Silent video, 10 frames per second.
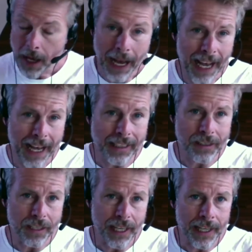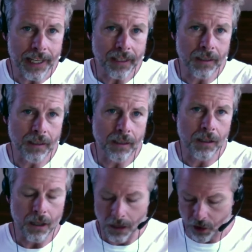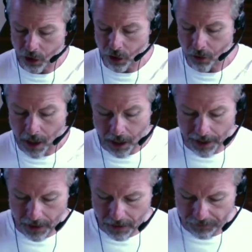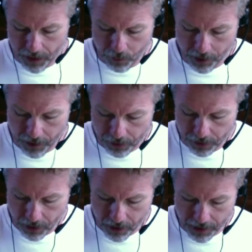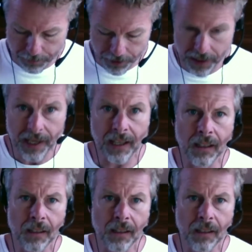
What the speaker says: And in Australia, you want to go to IP